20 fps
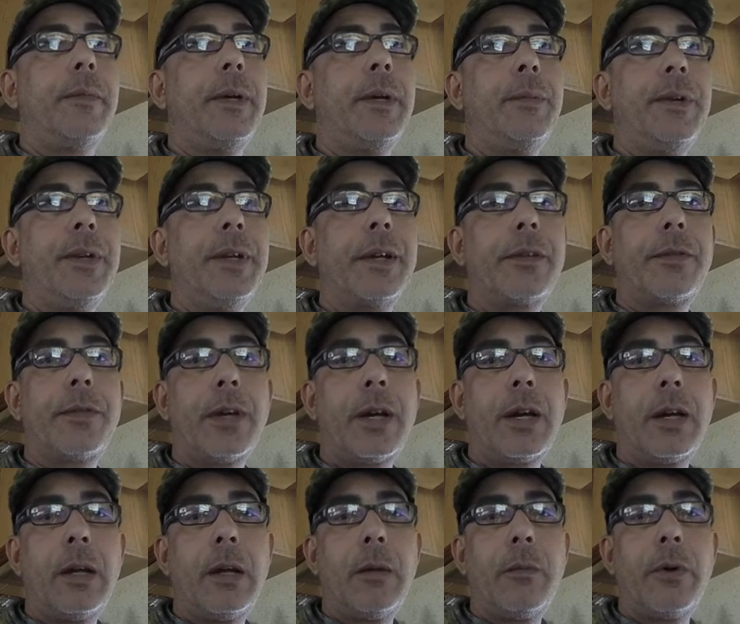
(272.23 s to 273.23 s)
Maybe next
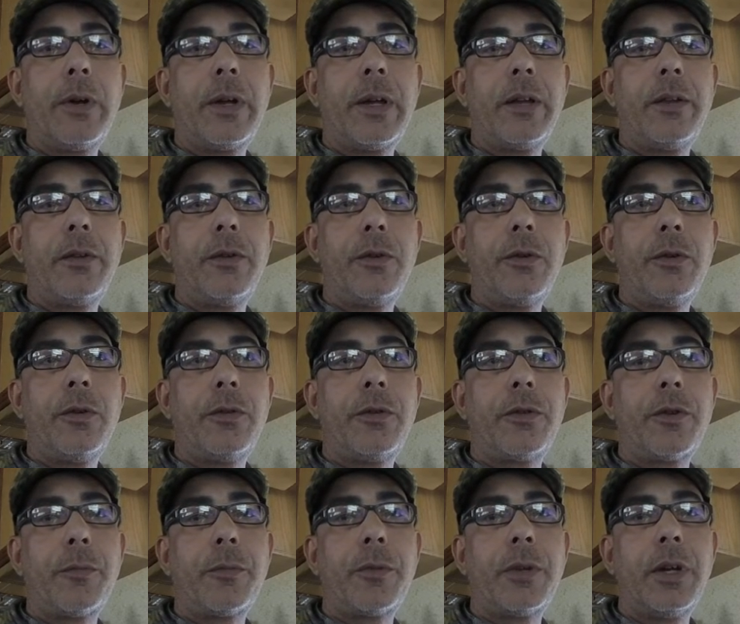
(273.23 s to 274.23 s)
time when I do
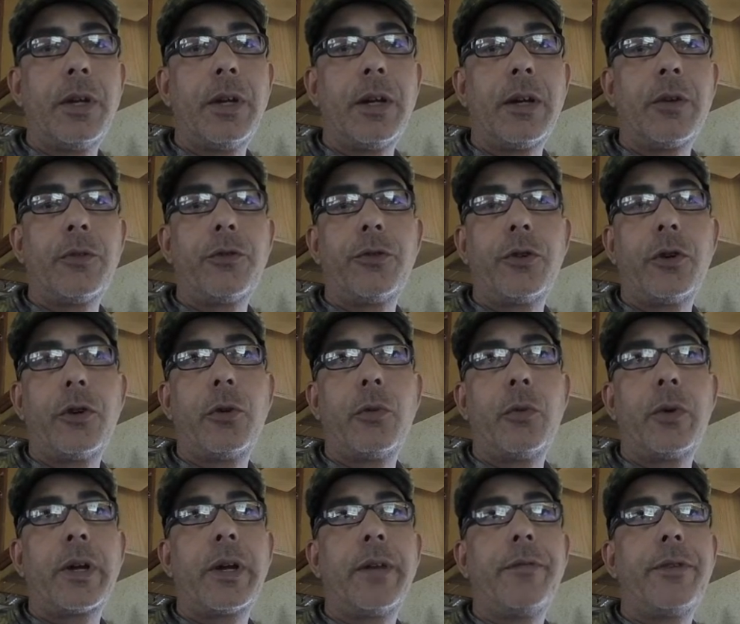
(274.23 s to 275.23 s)
something, I'll
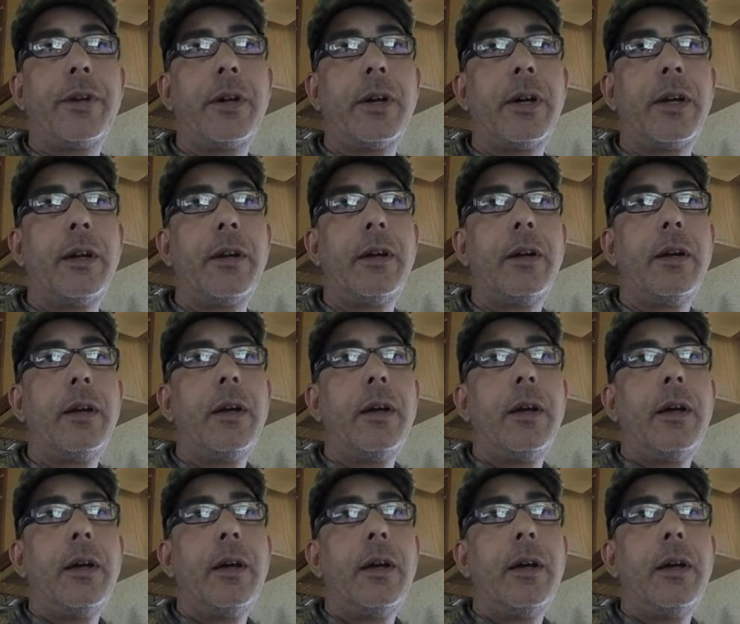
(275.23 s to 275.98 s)
show what I've done.